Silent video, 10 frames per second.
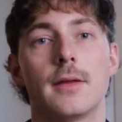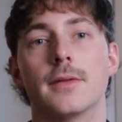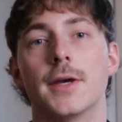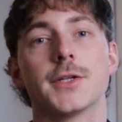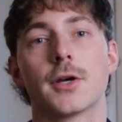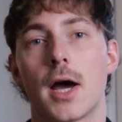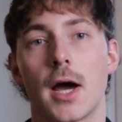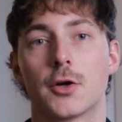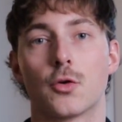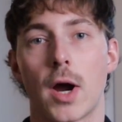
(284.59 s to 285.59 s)
These are
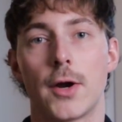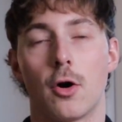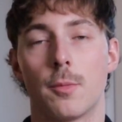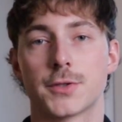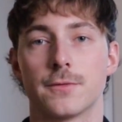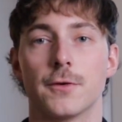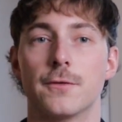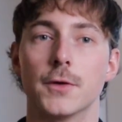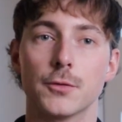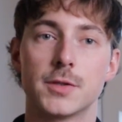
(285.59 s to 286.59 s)
a great option for
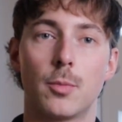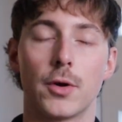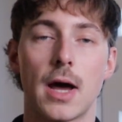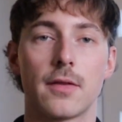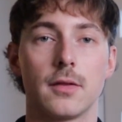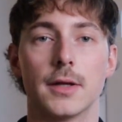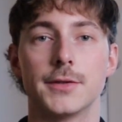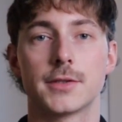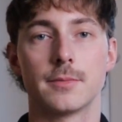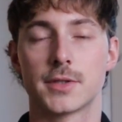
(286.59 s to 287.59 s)
field sport
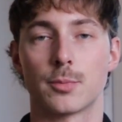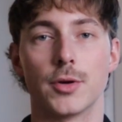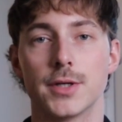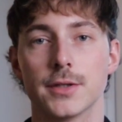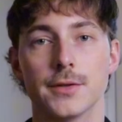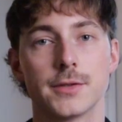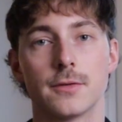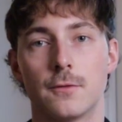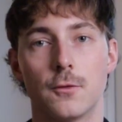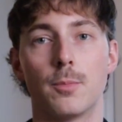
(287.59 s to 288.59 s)
athletes, sprinters,
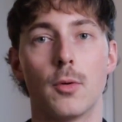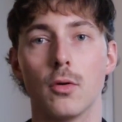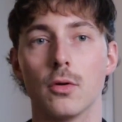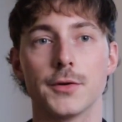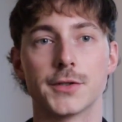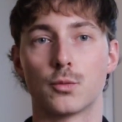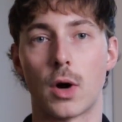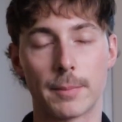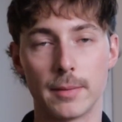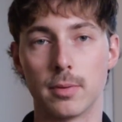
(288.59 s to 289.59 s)
footballers,
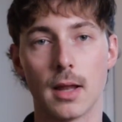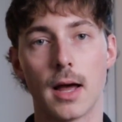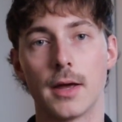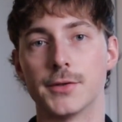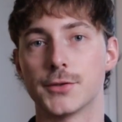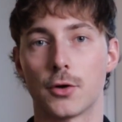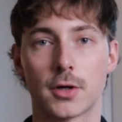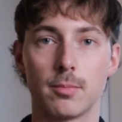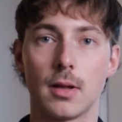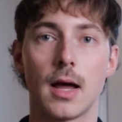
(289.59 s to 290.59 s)
rugby players,
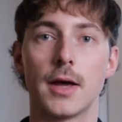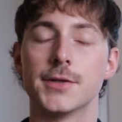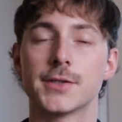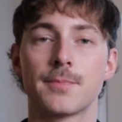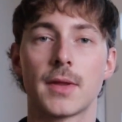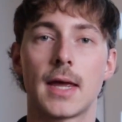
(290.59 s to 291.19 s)
soccer players,